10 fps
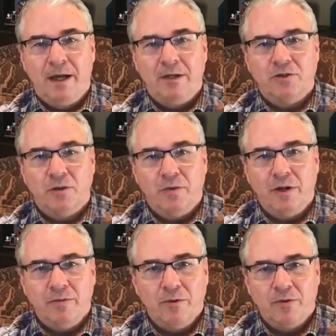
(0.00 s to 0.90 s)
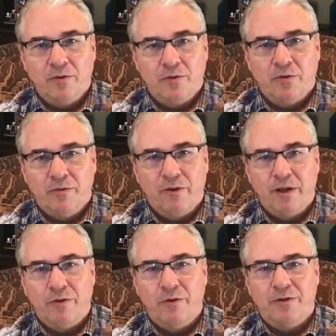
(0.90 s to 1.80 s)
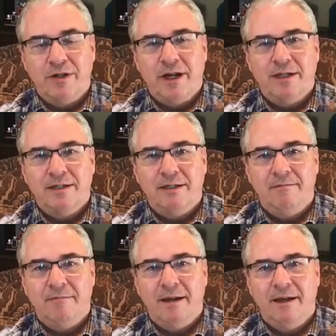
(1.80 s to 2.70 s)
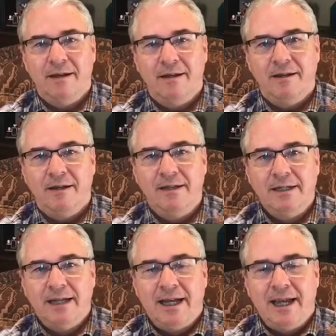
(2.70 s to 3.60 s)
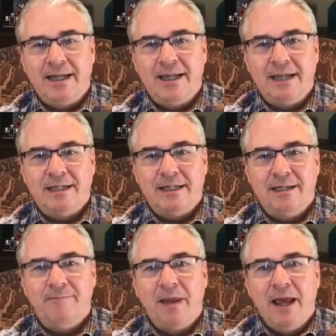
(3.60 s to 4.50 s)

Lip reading: So you sort of get those nice and tasty.